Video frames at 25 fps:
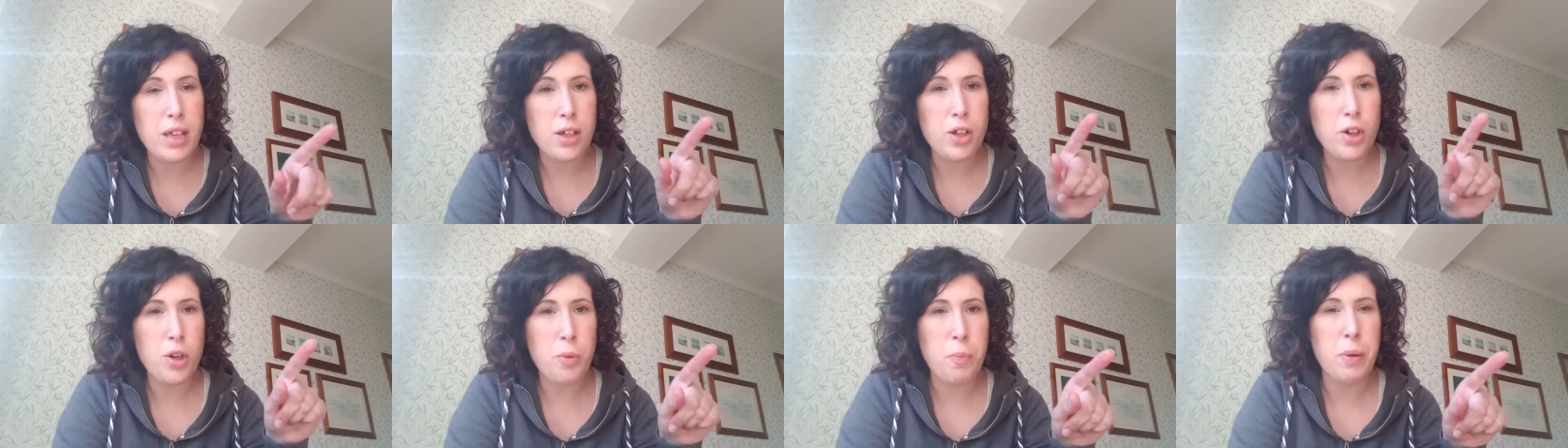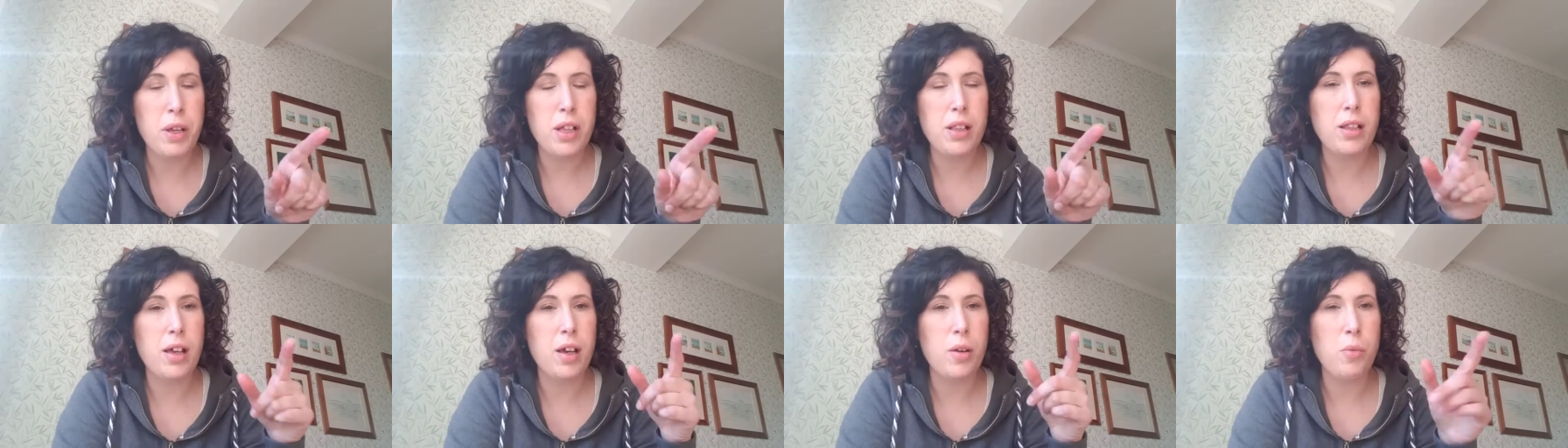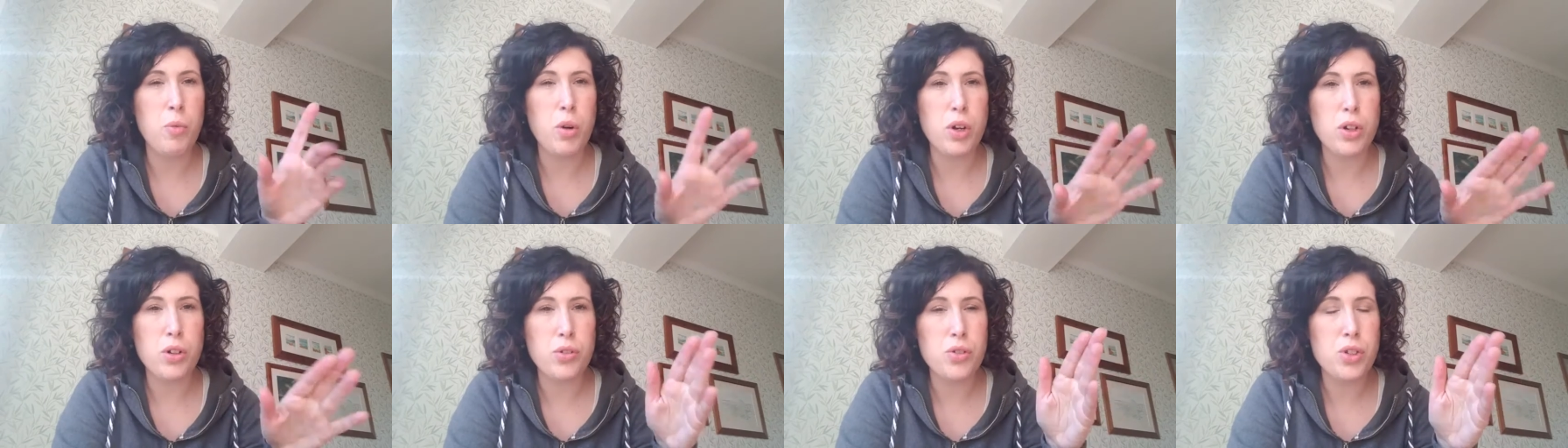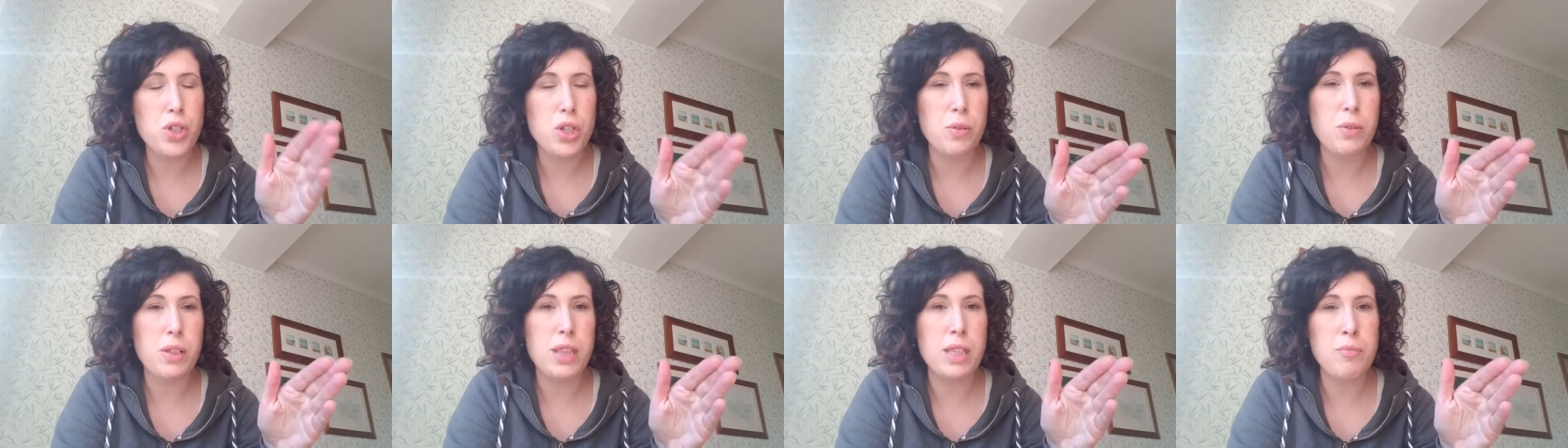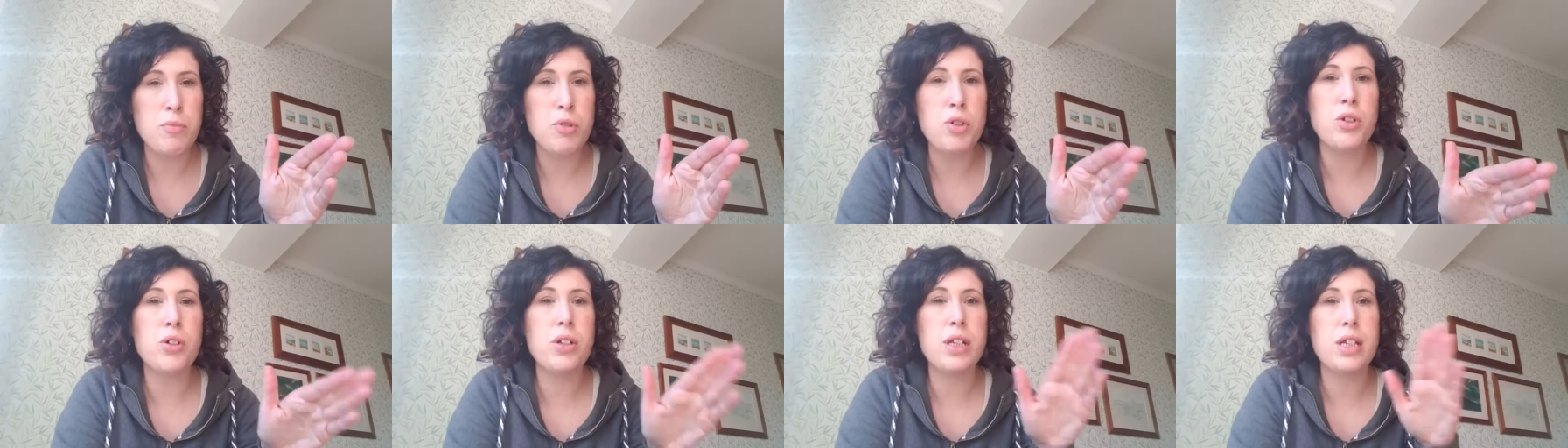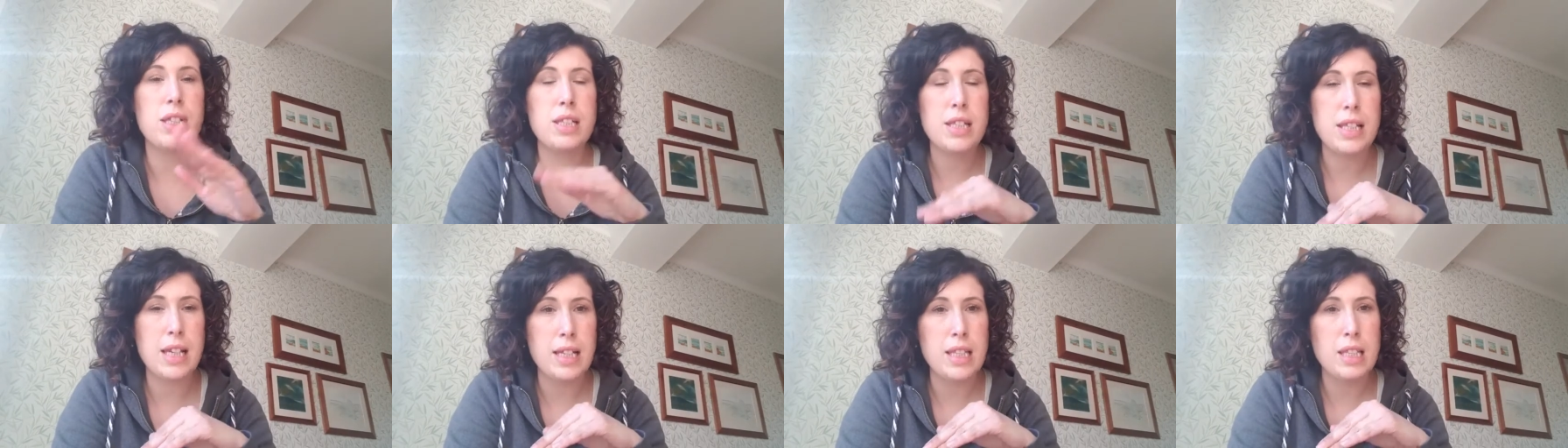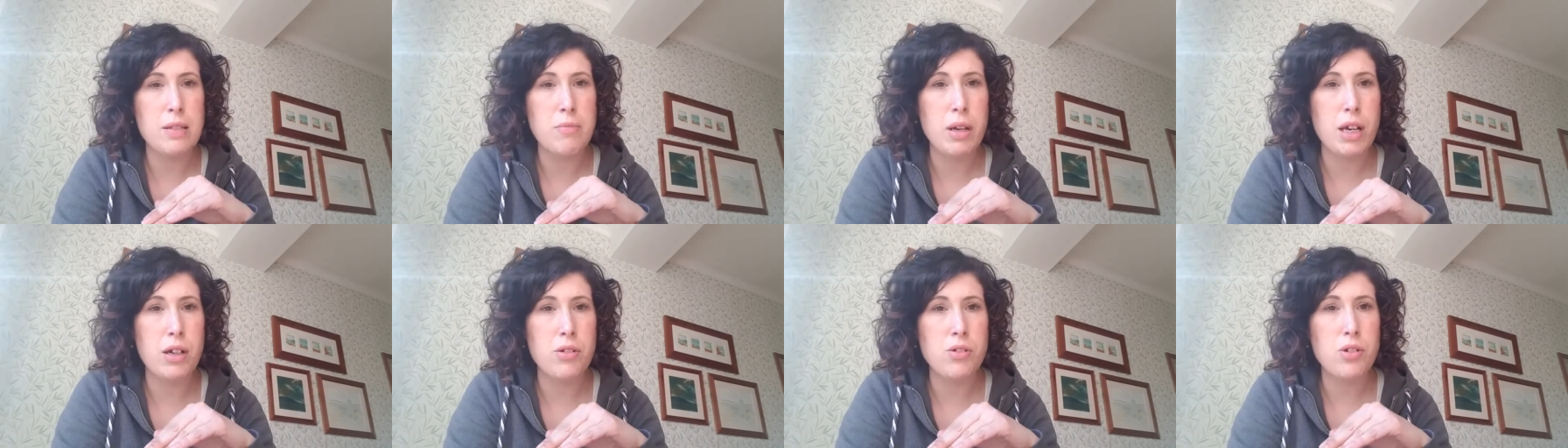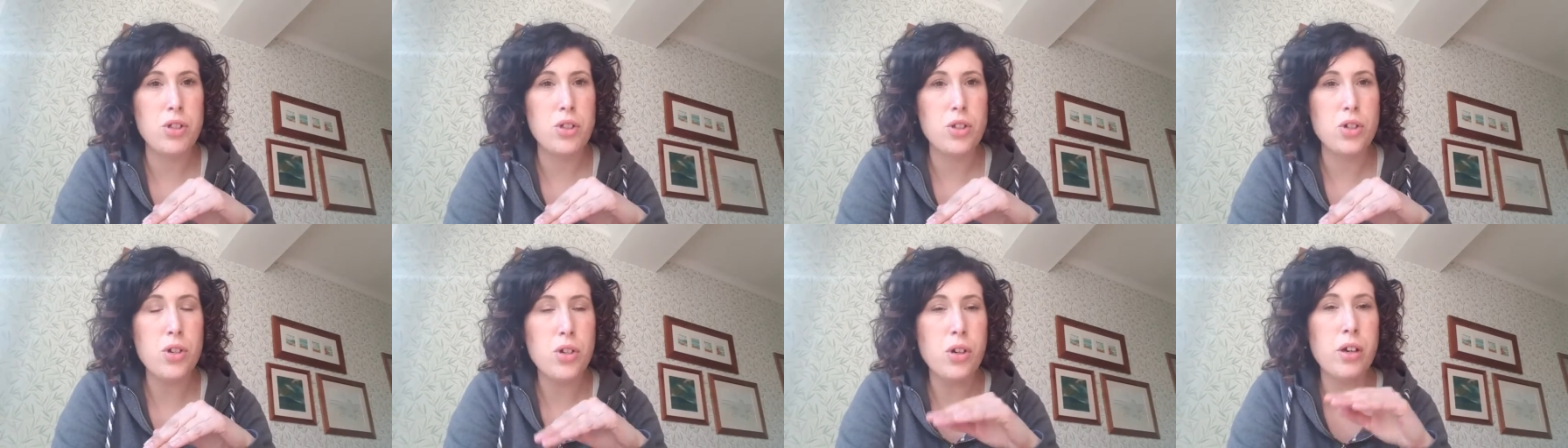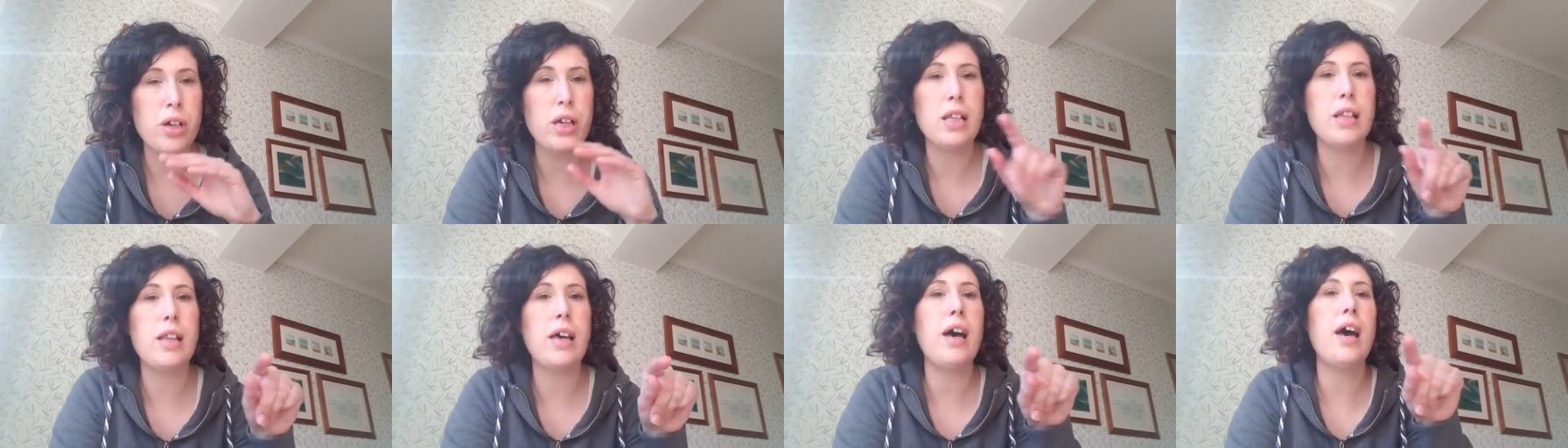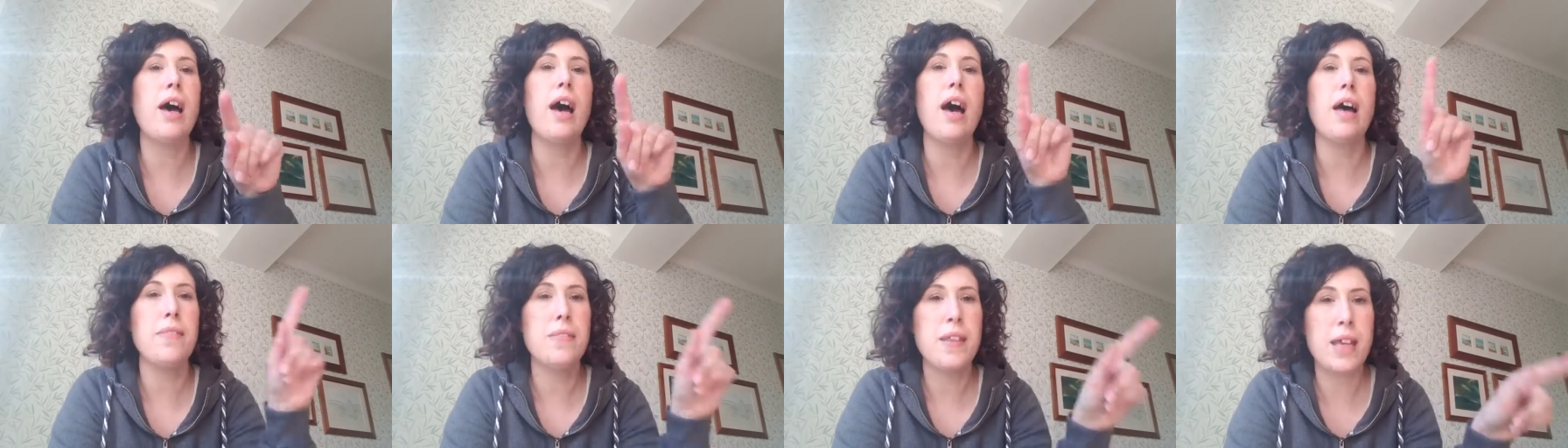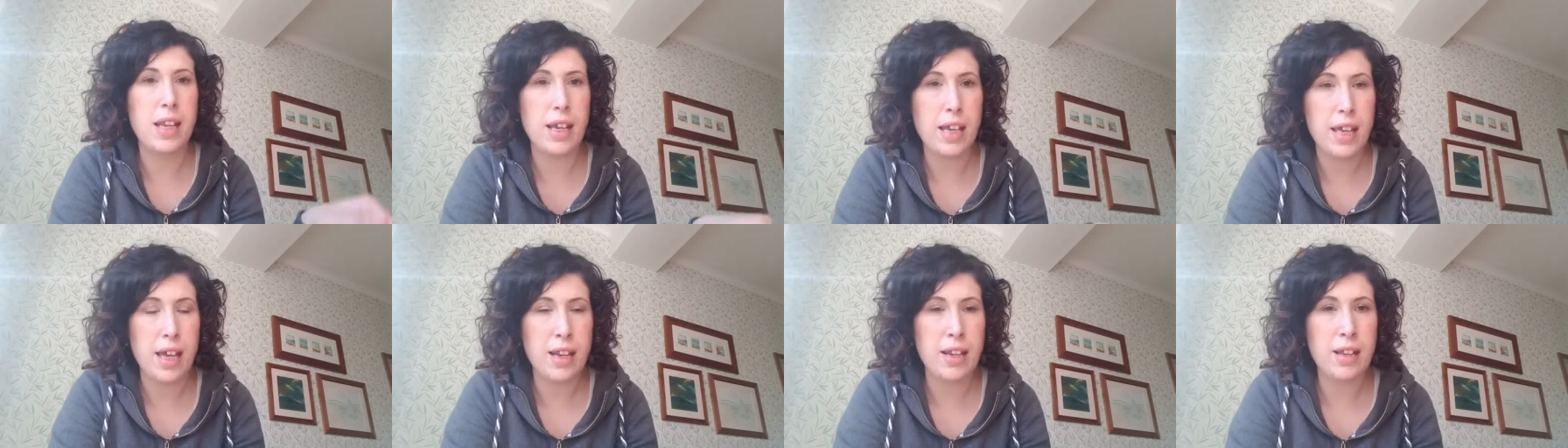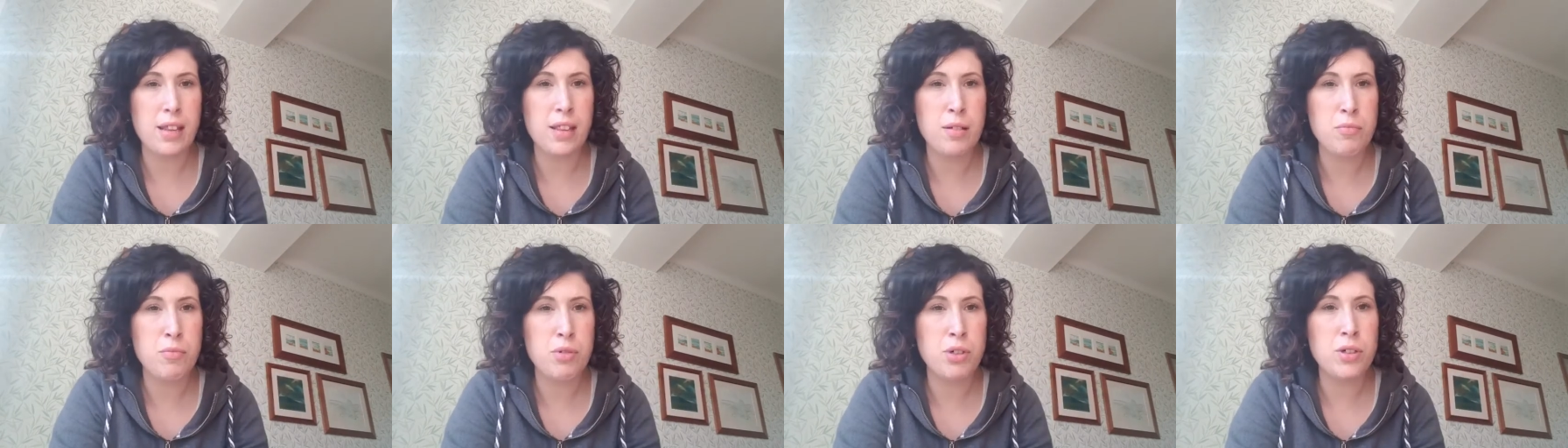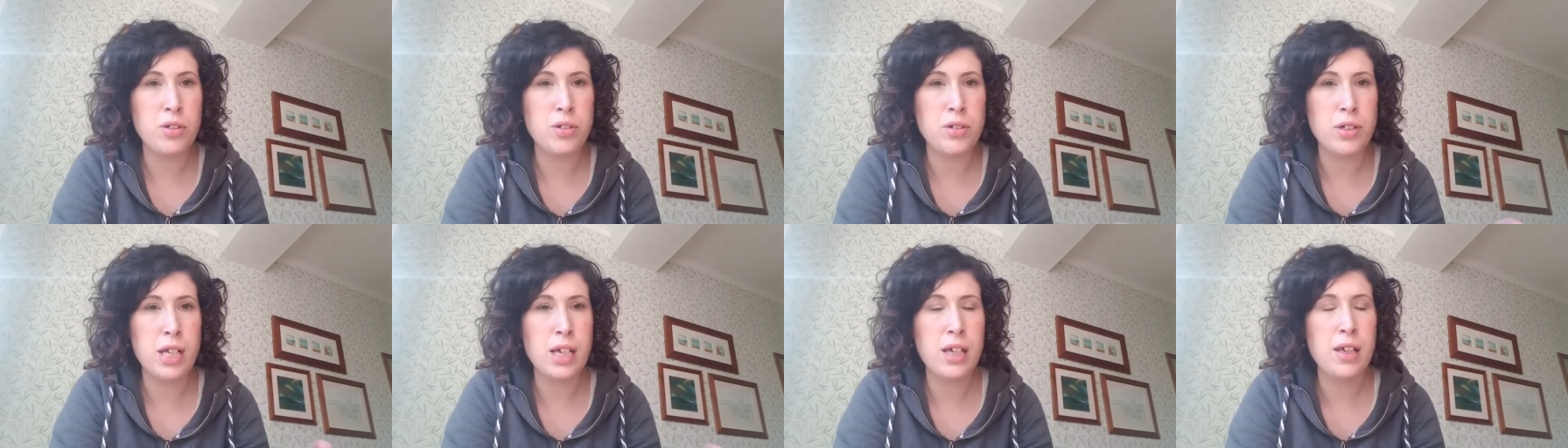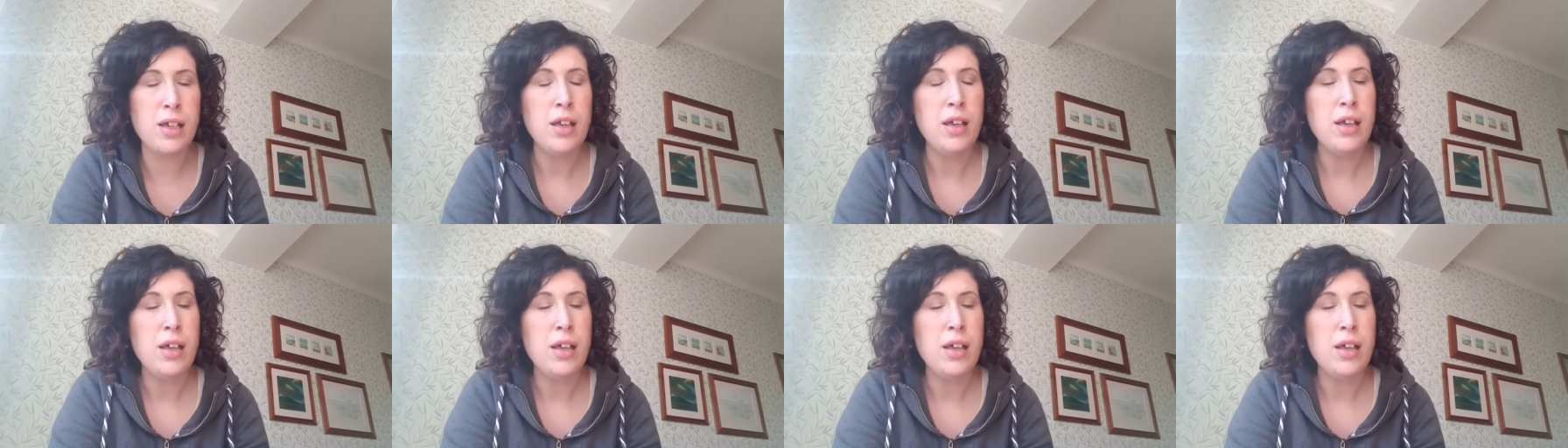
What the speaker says: up at like 1 or 2 in the morning to let him out to the toilet, and then again in the morning.